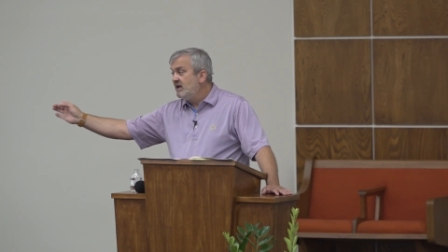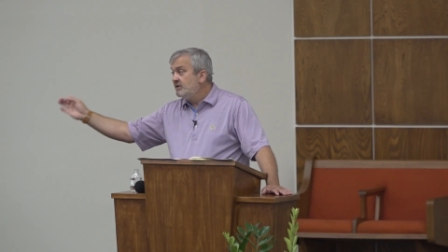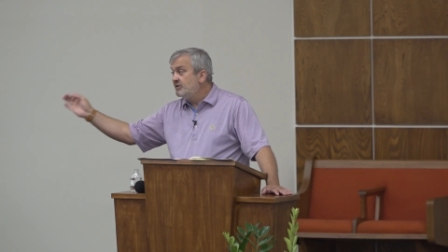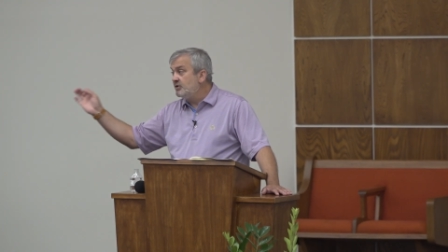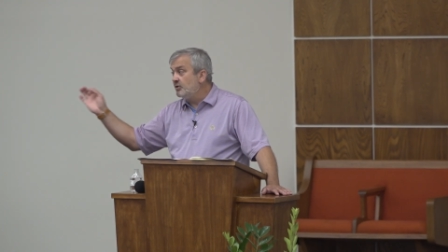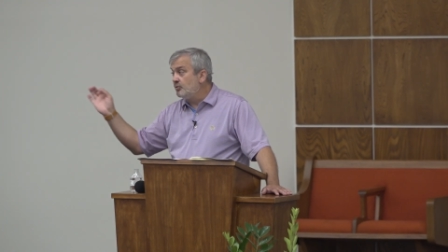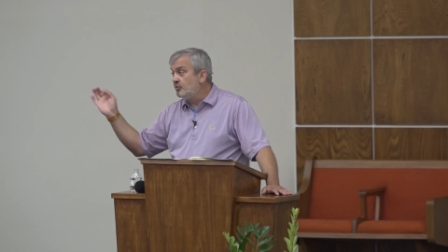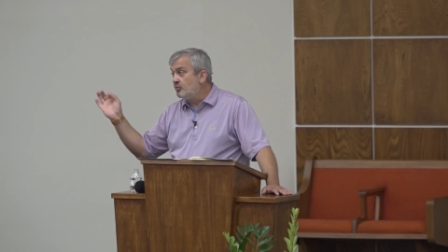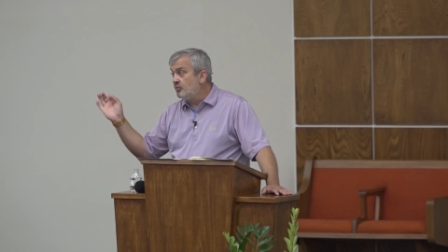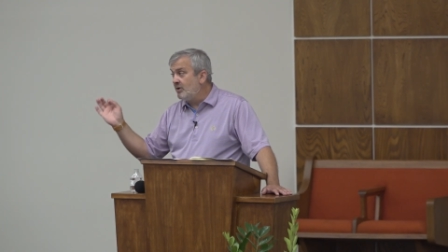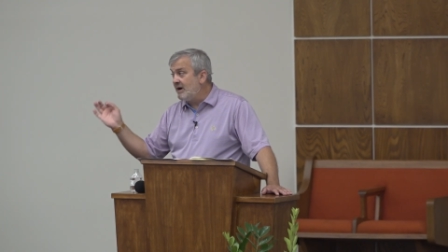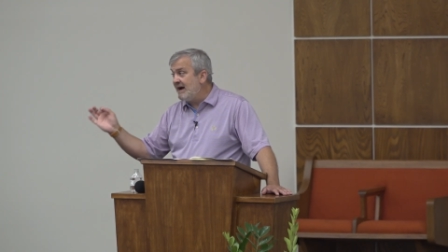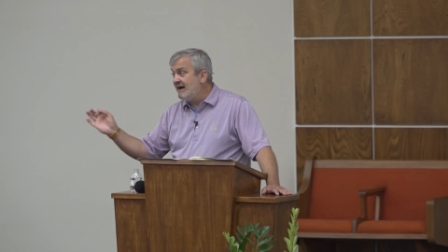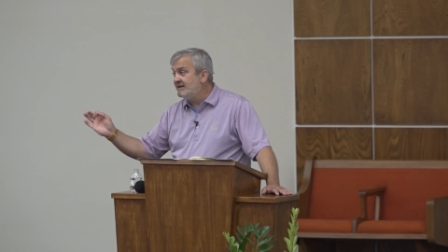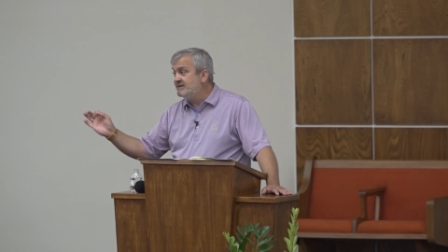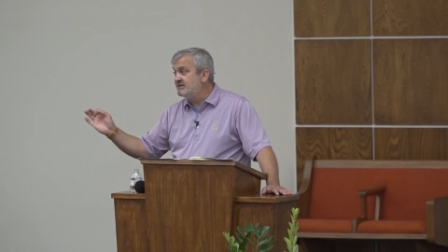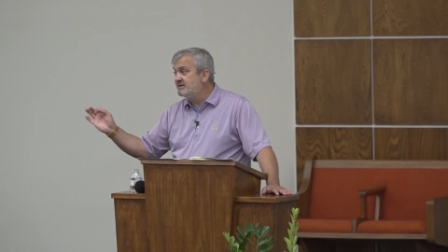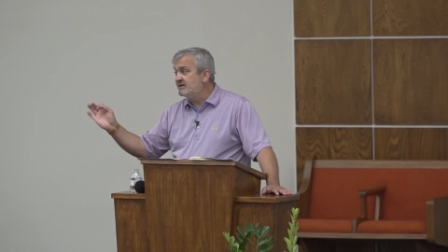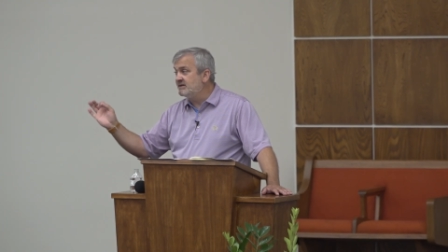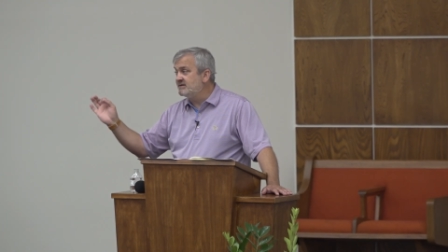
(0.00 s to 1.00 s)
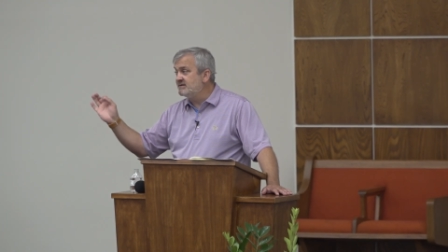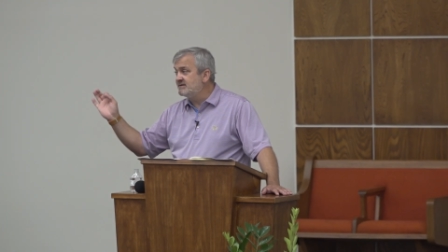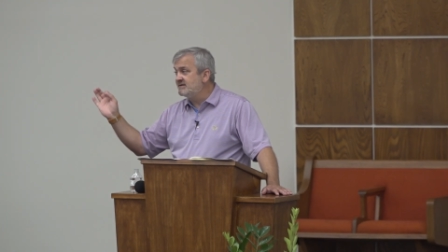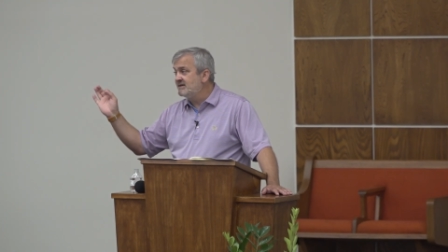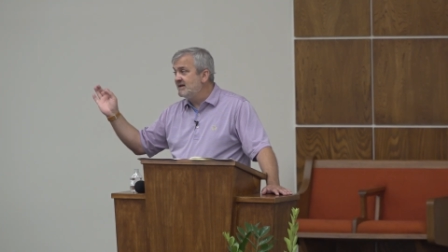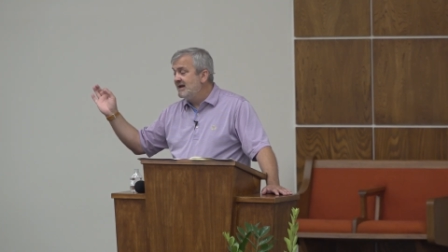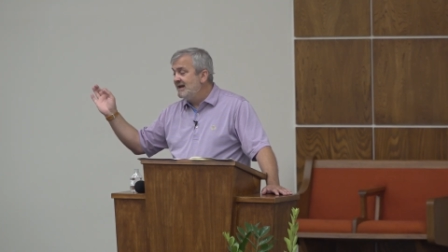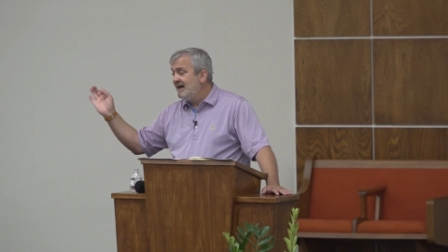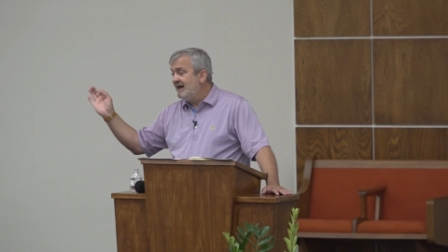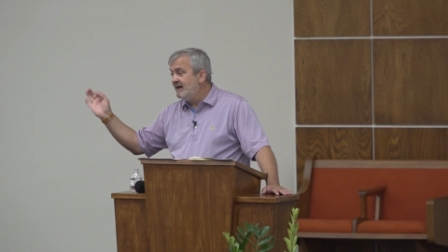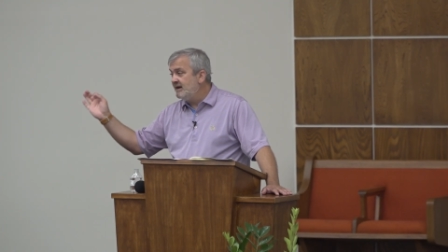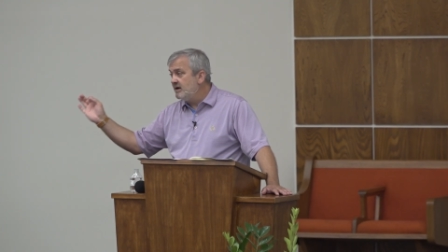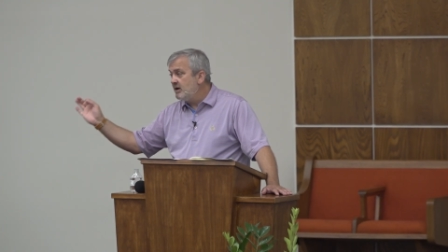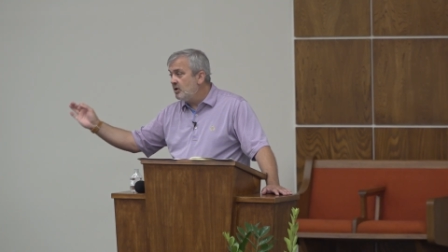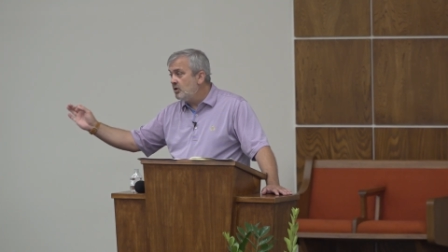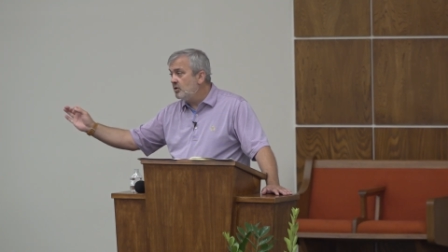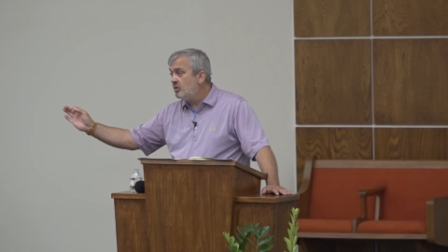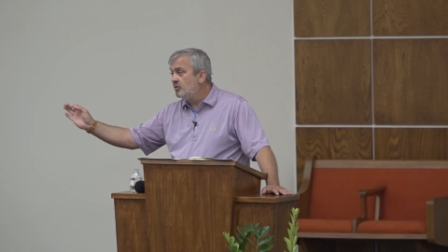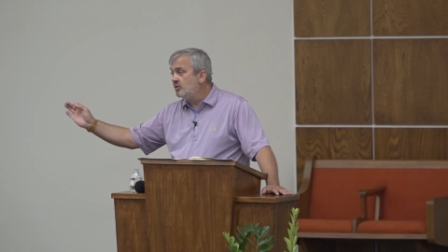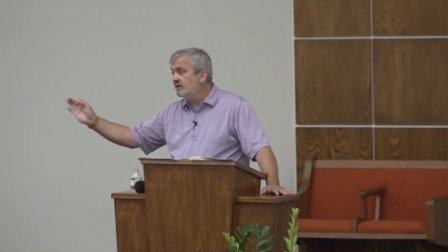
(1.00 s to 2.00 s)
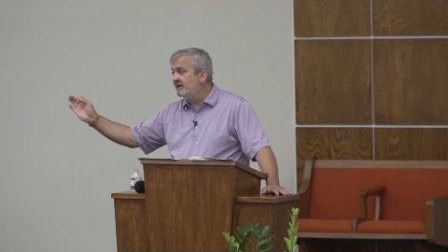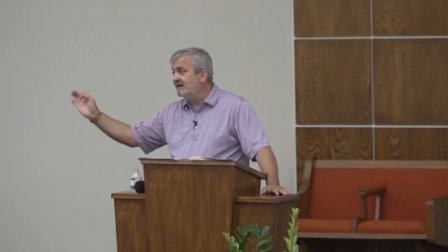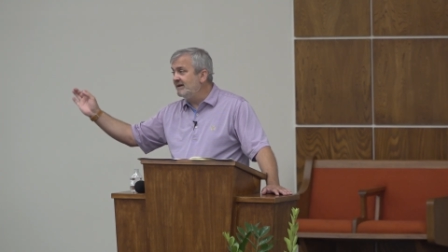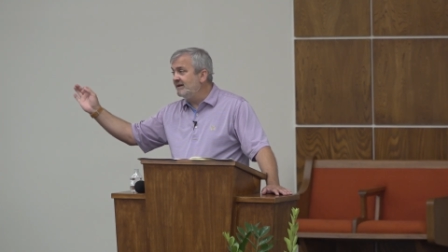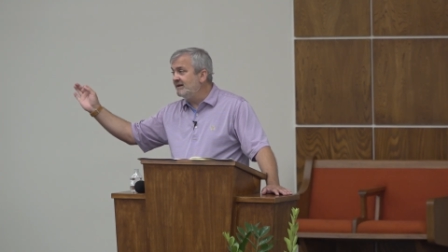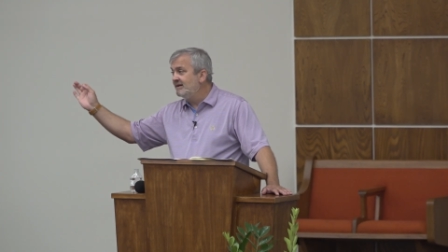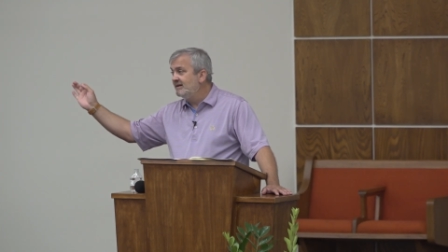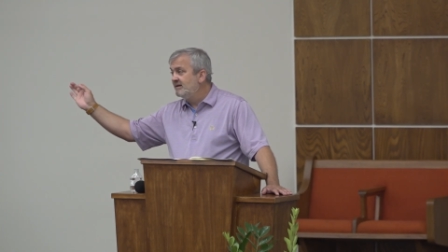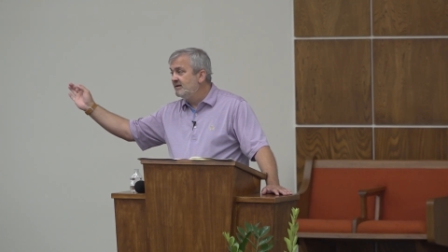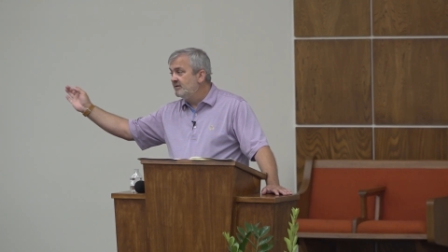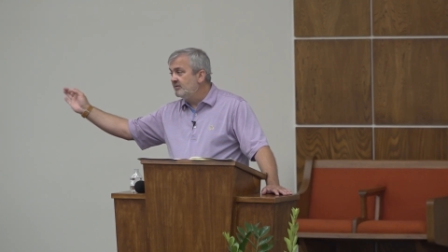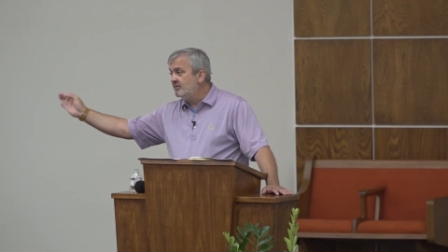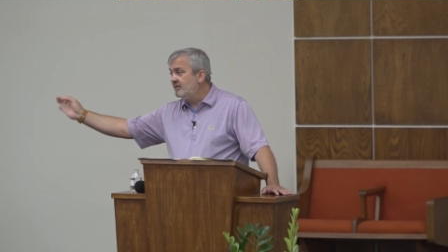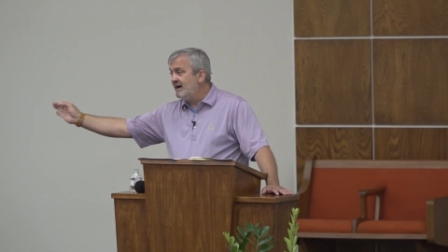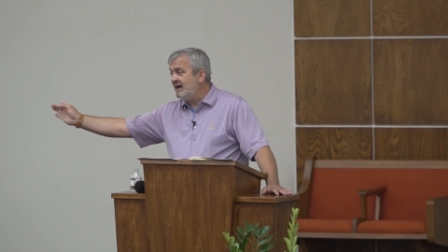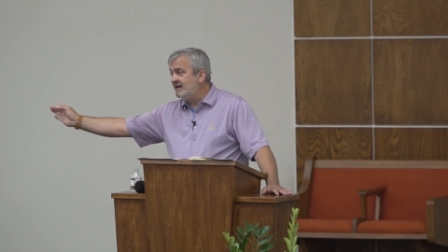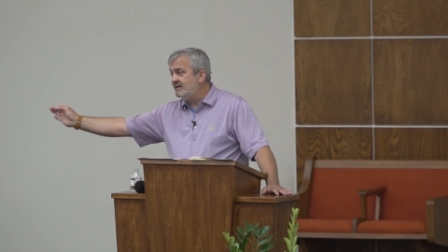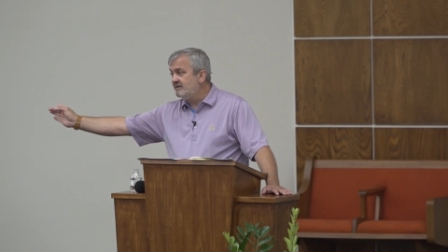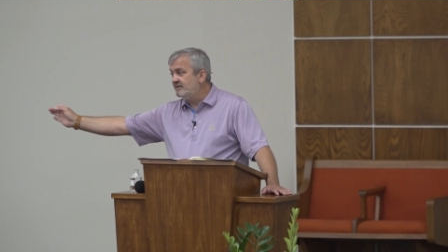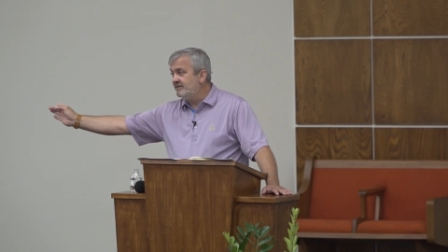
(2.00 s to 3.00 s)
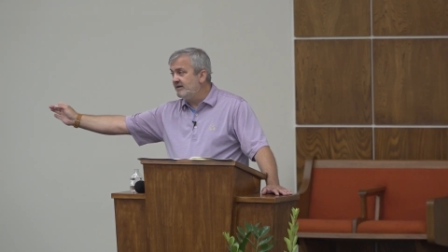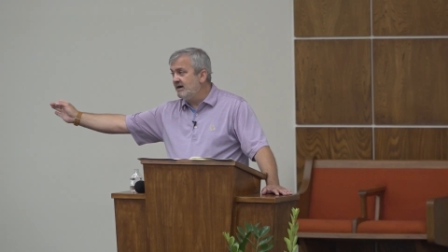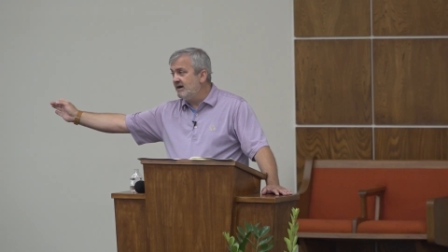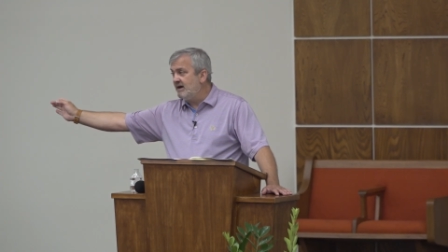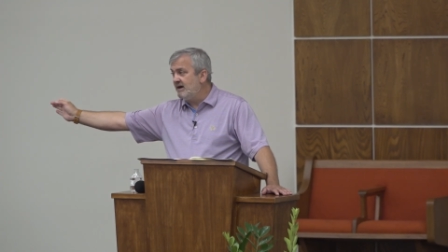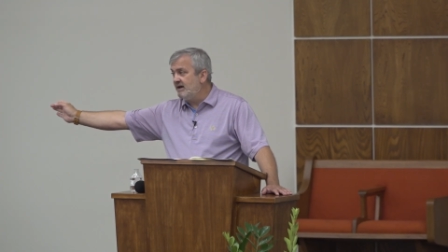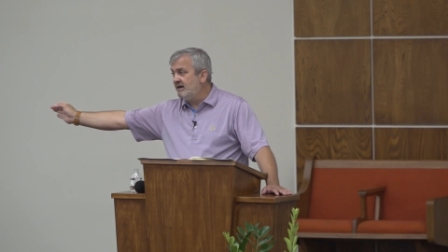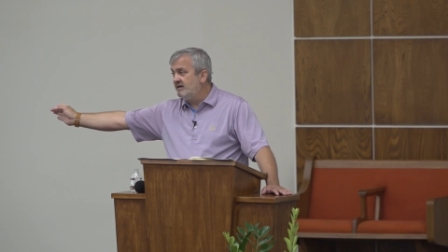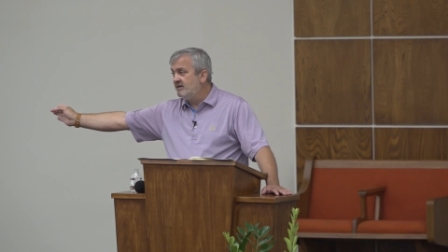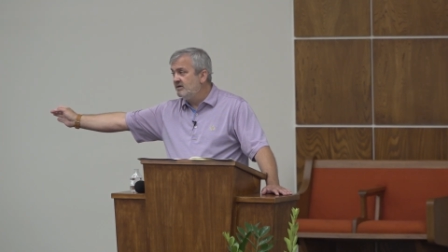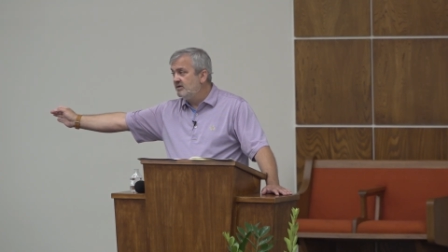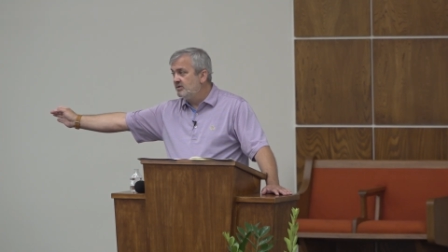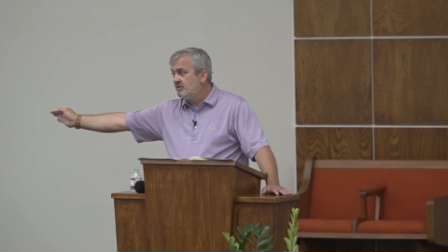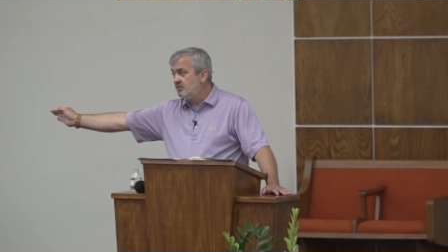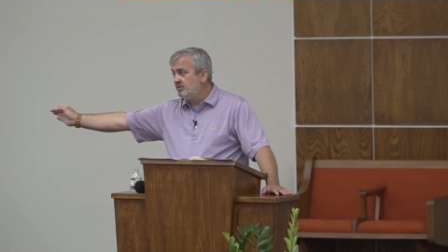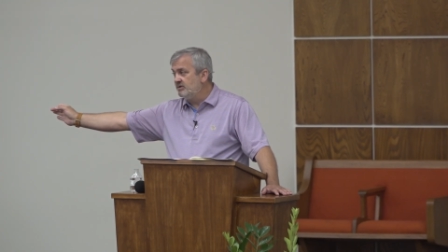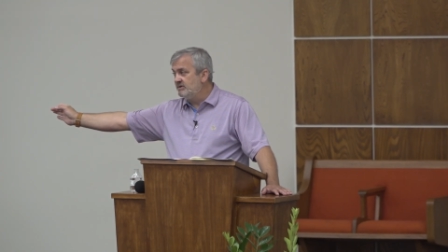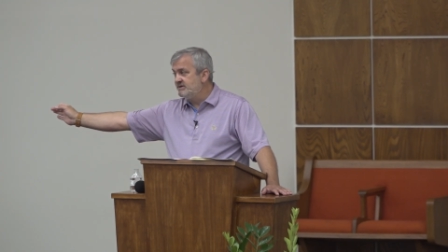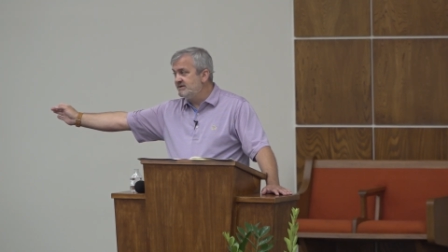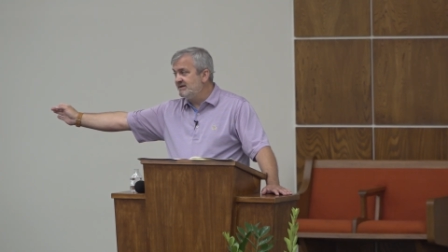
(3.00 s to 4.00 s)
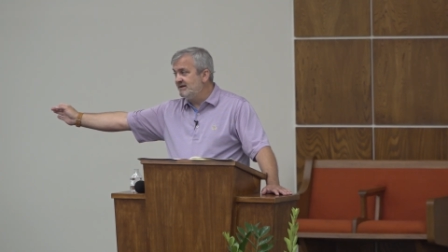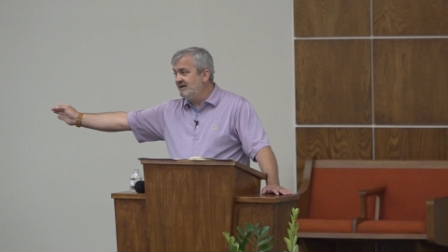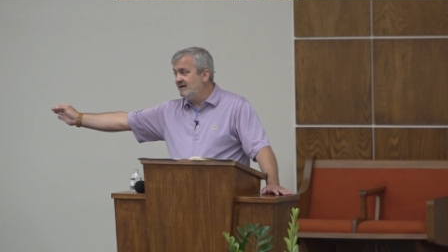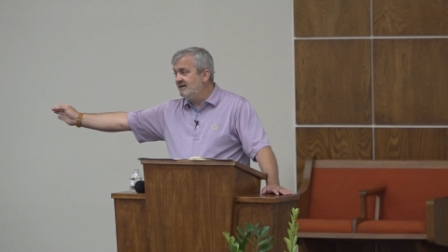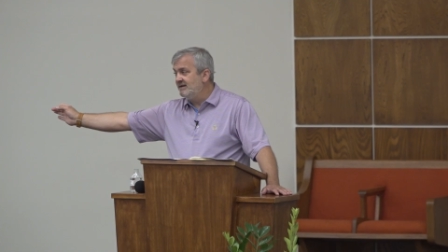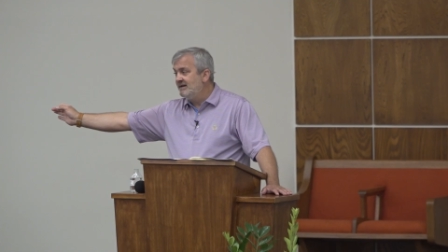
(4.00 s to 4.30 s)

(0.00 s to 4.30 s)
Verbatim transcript: the righteous and holy wrath of God towards sin.